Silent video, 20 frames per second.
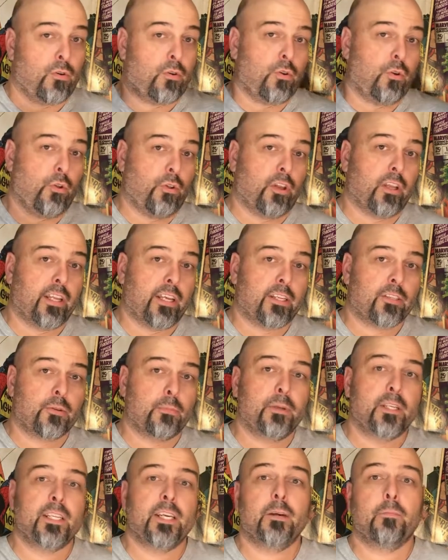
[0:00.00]
All the links will
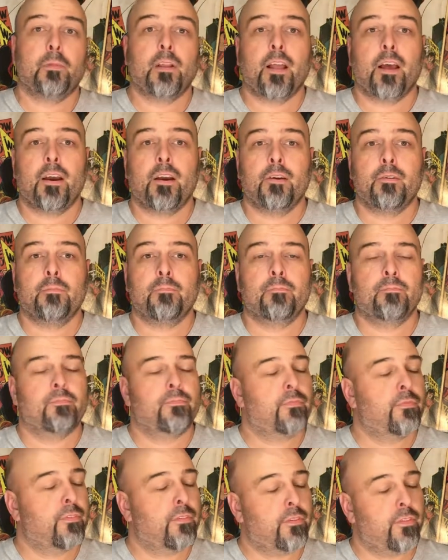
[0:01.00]
be down below.
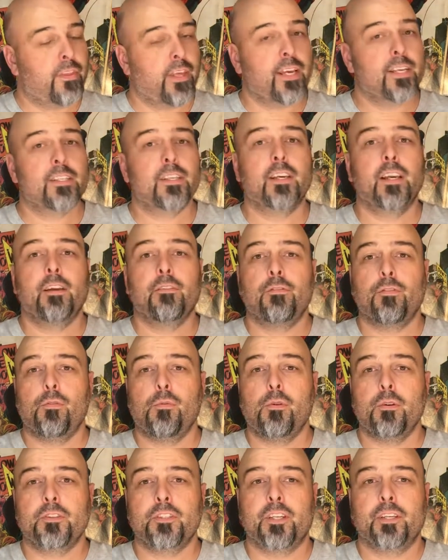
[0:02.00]
Thanks again for
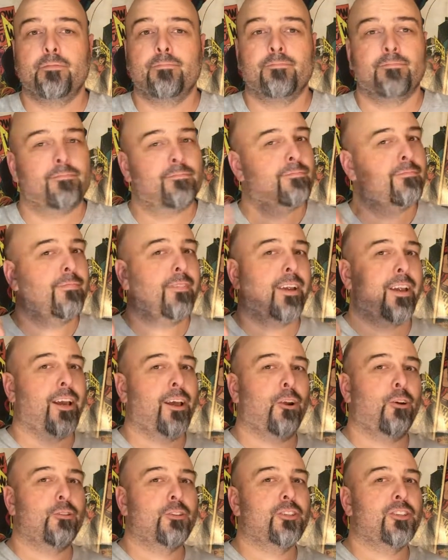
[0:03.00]
watching,
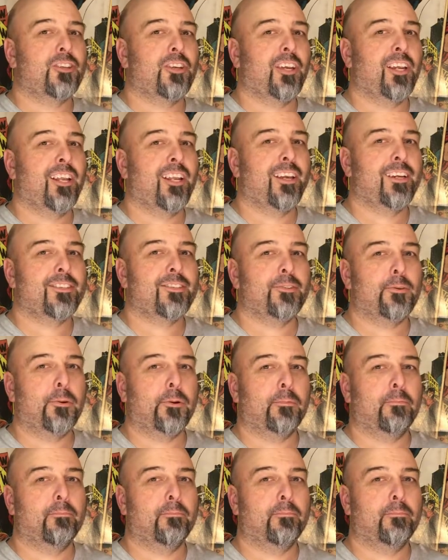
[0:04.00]
and I'll see you next time.